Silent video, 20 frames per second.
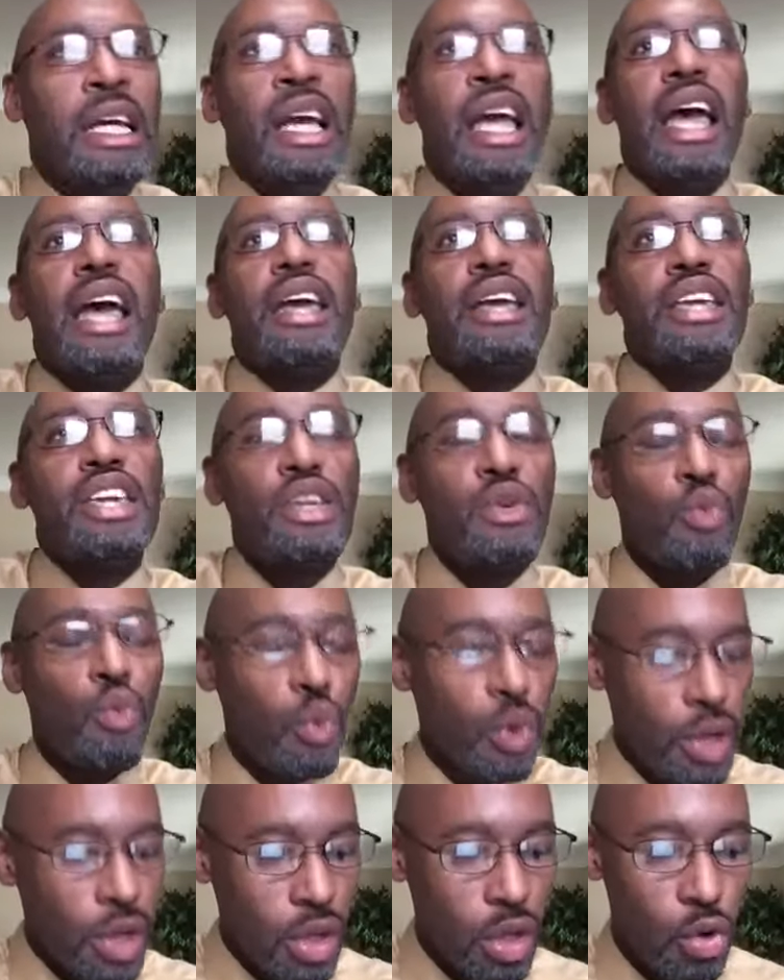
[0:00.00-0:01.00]
and he
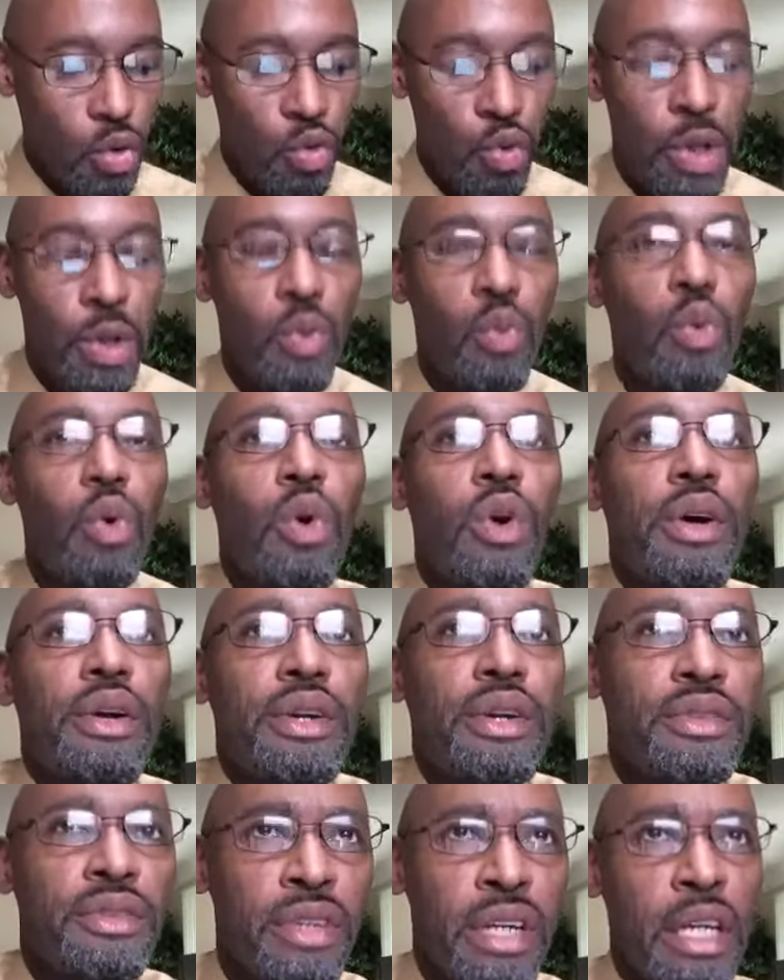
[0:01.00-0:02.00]
will reward
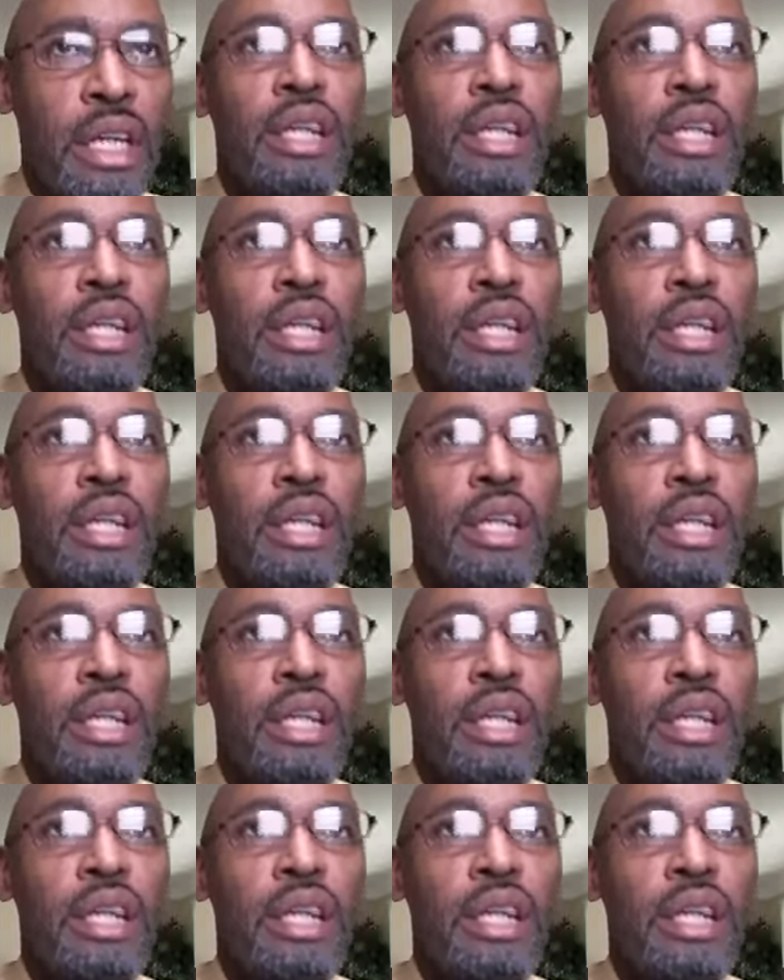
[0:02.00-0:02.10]
us.